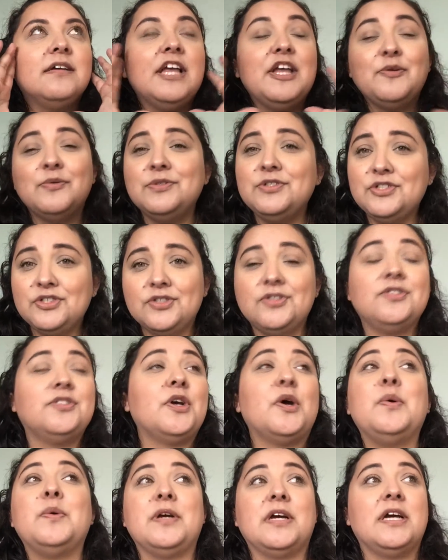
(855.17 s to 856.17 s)
it was just
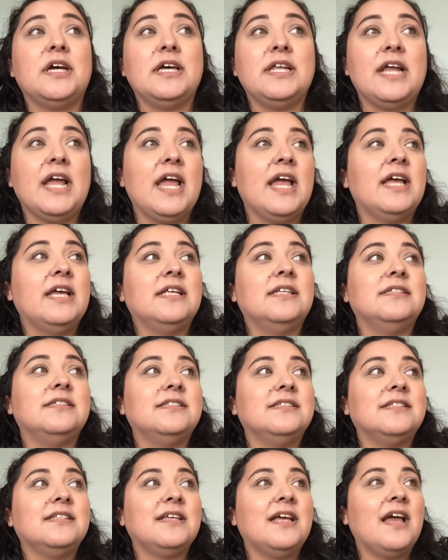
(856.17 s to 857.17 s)
so good.
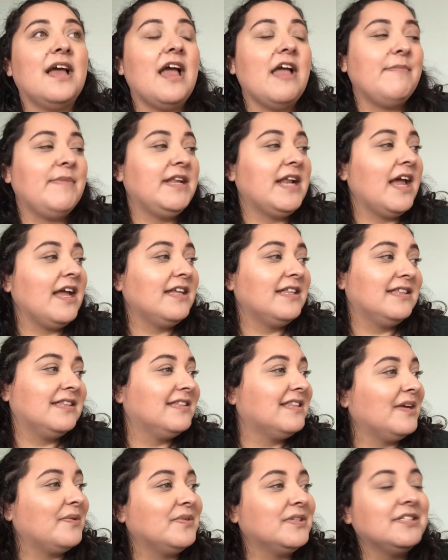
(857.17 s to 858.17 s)
And I mean,
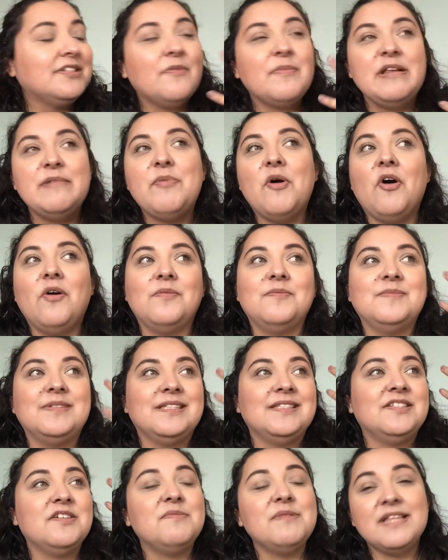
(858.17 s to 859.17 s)
there were so many poems
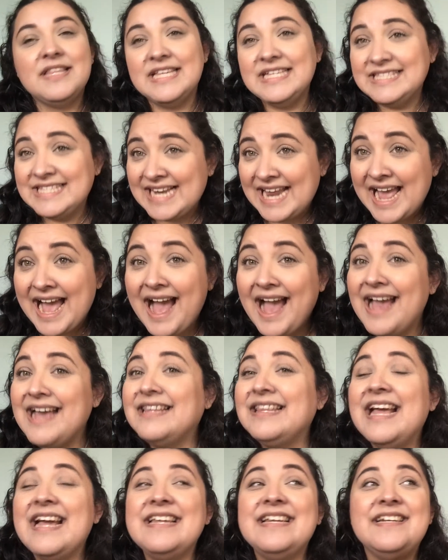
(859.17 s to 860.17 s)
and so many things that I
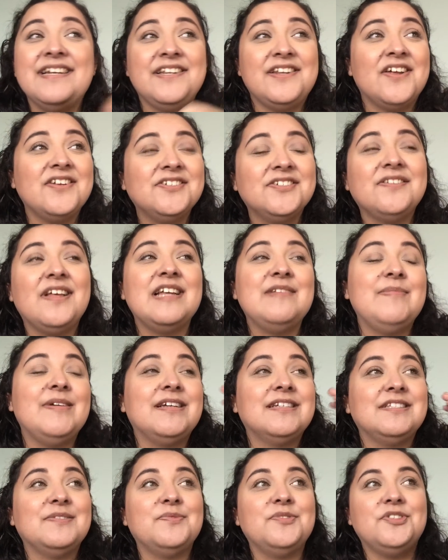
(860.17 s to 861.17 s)
highlighted and underlined
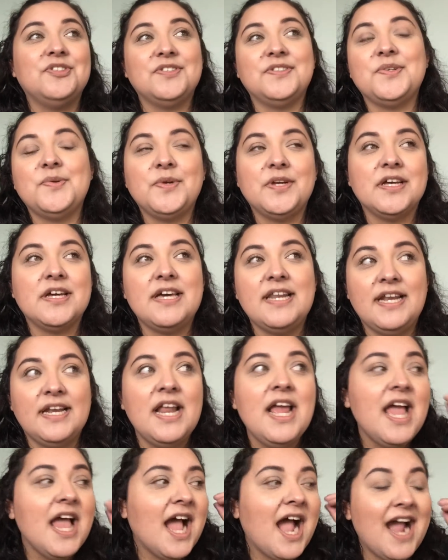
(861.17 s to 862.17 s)
because it was just so good.
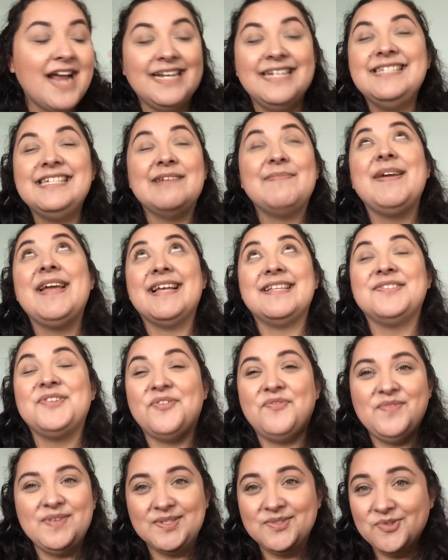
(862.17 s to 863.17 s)
And I need to get my hands on
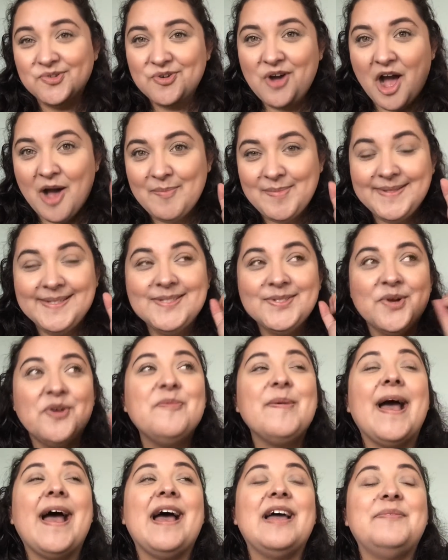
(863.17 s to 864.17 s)
a physical copy
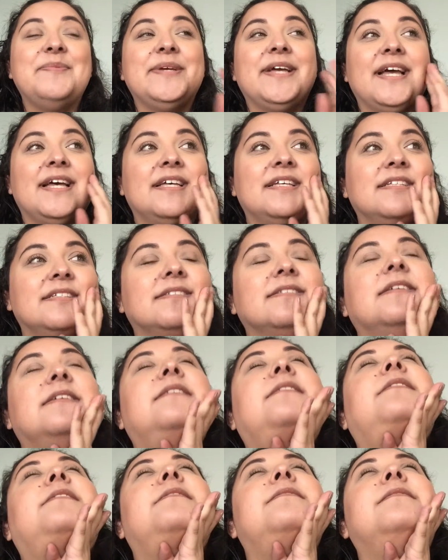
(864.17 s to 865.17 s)
so bad because
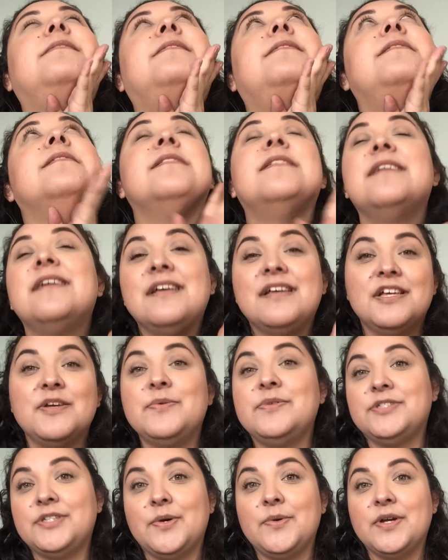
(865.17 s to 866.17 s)
it
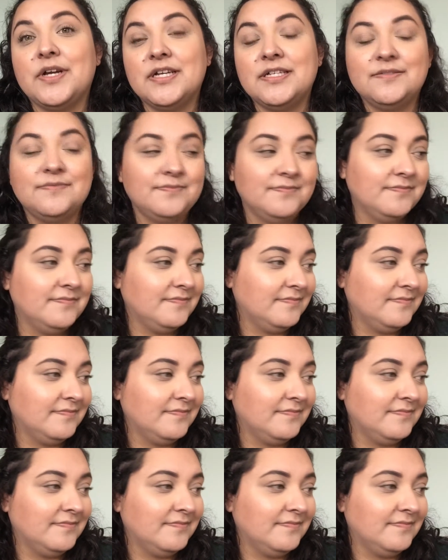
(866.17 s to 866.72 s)
was so good.